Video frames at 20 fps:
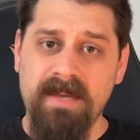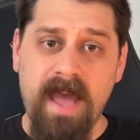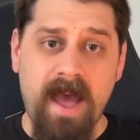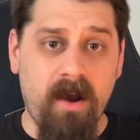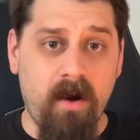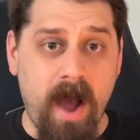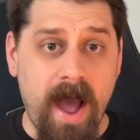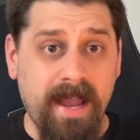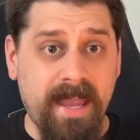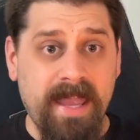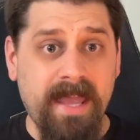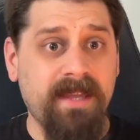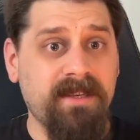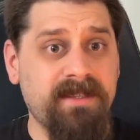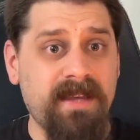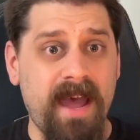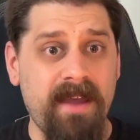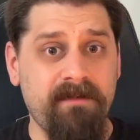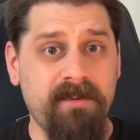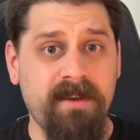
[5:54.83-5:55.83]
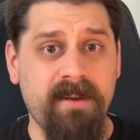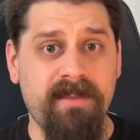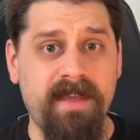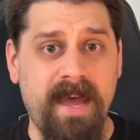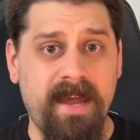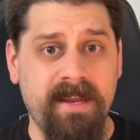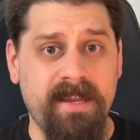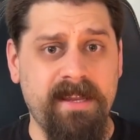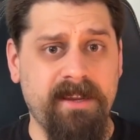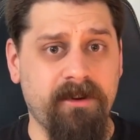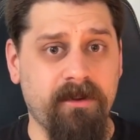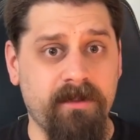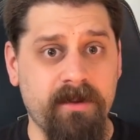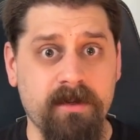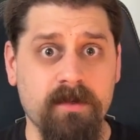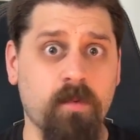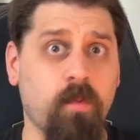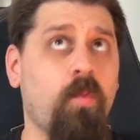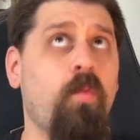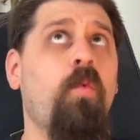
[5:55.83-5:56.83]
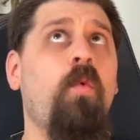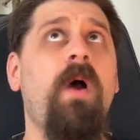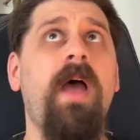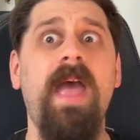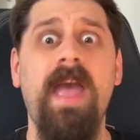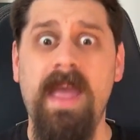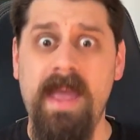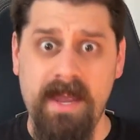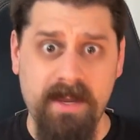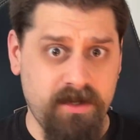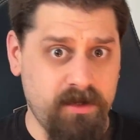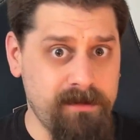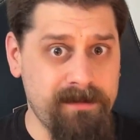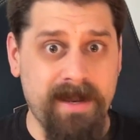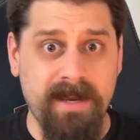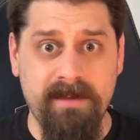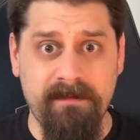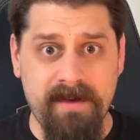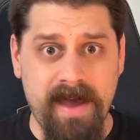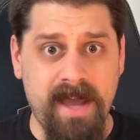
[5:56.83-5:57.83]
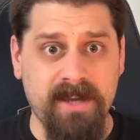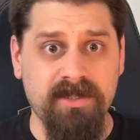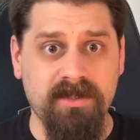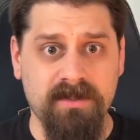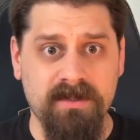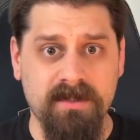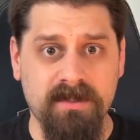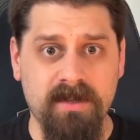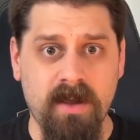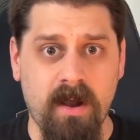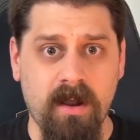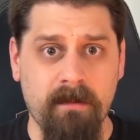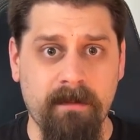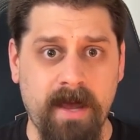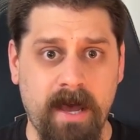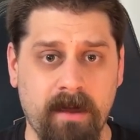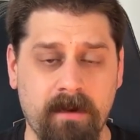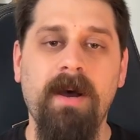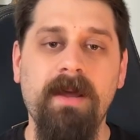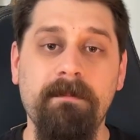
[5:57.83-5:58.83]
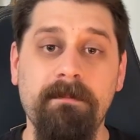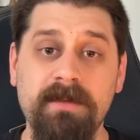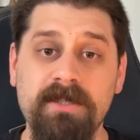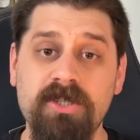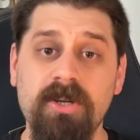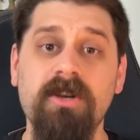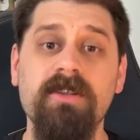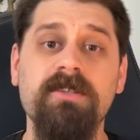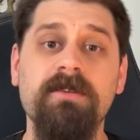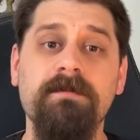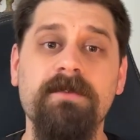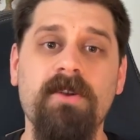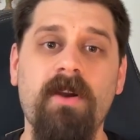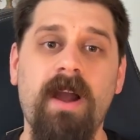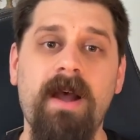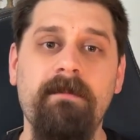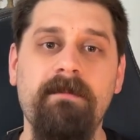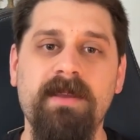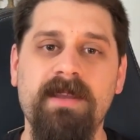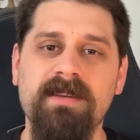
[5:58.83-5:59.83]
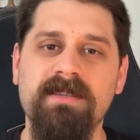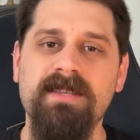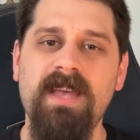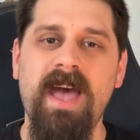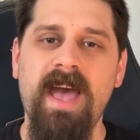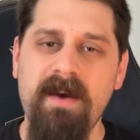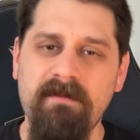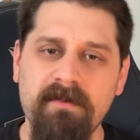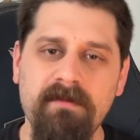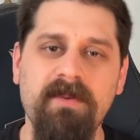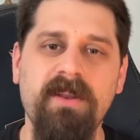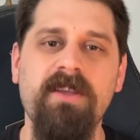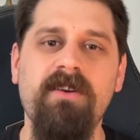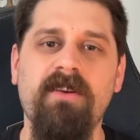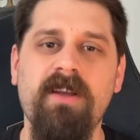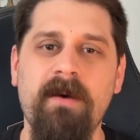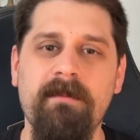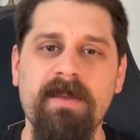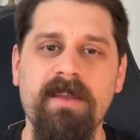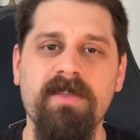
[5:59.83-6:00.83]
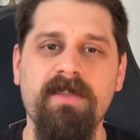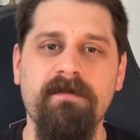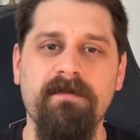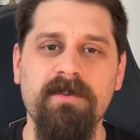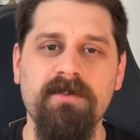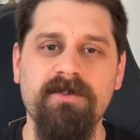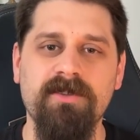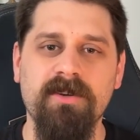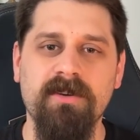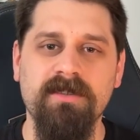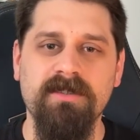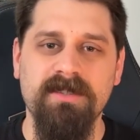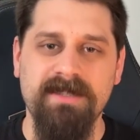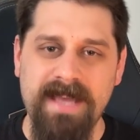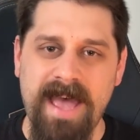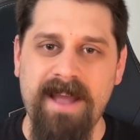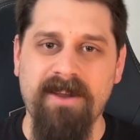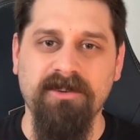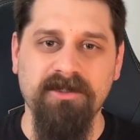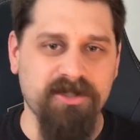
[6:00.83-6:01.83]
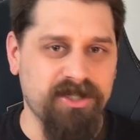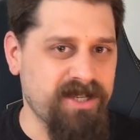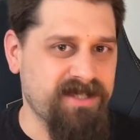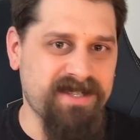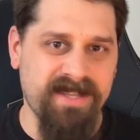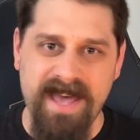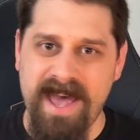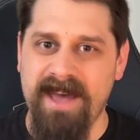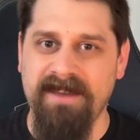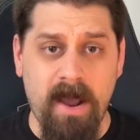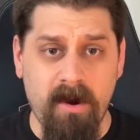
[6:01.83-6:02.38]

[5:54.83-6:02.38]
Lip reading: Now, I can't dive into that here. There's way too many factions to talk about, but be sure to subscribe because I have a video coming in the future to tackle just that.